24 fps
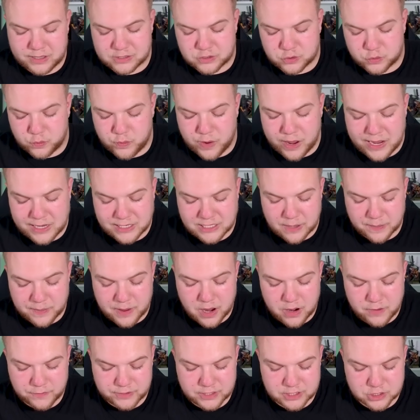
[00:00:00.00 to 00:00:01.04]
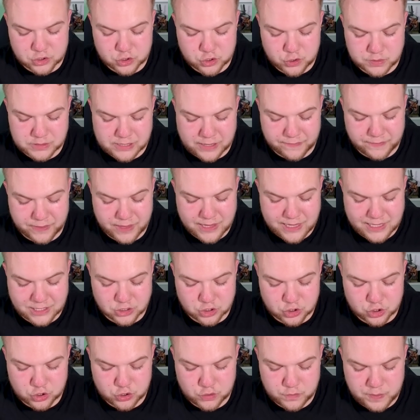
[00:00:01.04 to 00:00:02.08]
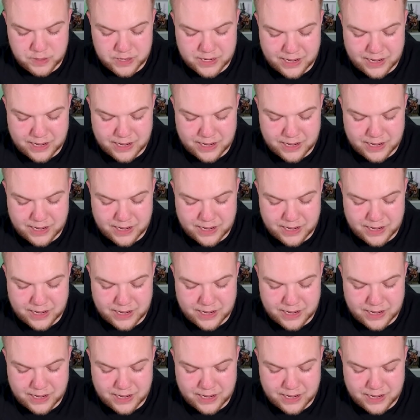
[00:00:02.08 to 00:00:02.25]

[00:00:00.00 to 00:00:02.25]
Let's rage up all of these troops. I think that should